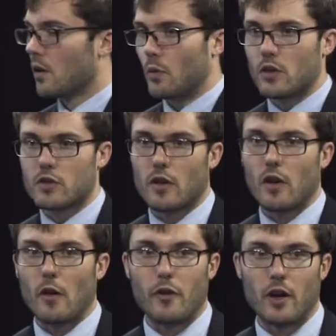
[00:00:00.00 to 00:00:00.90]
We use
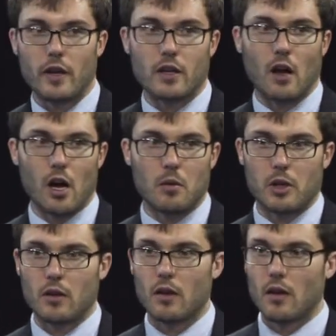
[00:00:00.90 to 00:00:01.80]
a fairly
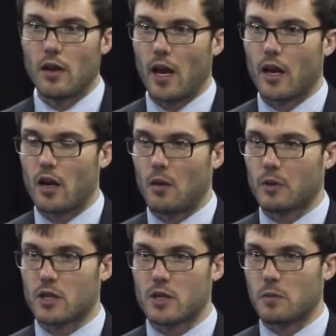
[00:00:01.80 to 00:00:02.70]
common
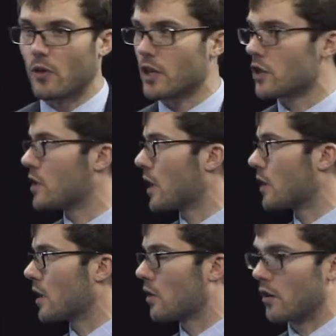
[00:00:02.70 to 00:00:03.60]
economic simulation
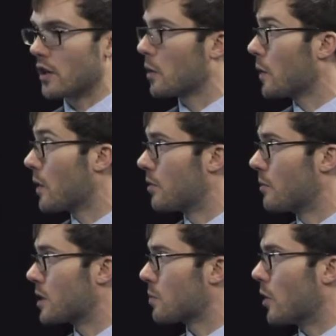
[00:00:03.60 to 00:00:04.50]
technique called an
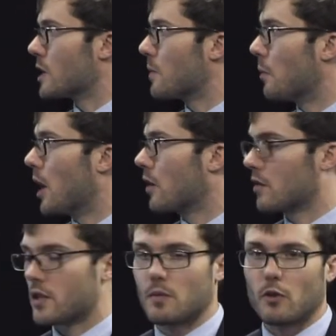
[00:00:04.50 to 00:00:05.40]
equilibrium displacement model
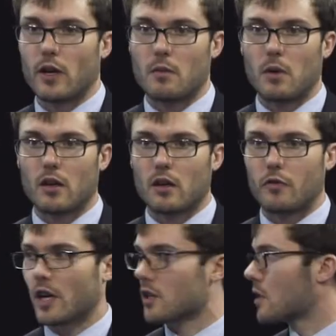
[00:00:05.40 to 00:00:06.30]
to simulate the market
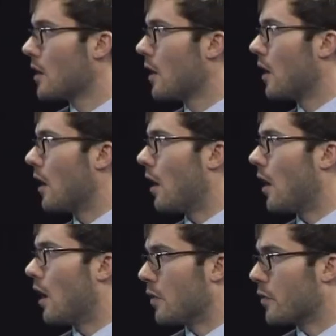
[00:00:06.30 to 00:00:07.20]
effects
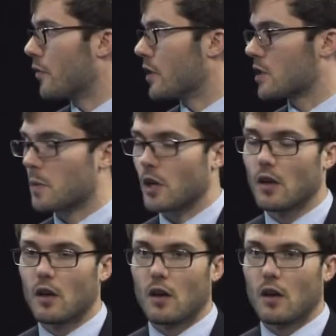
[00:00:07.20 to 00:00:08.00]
of the FSMA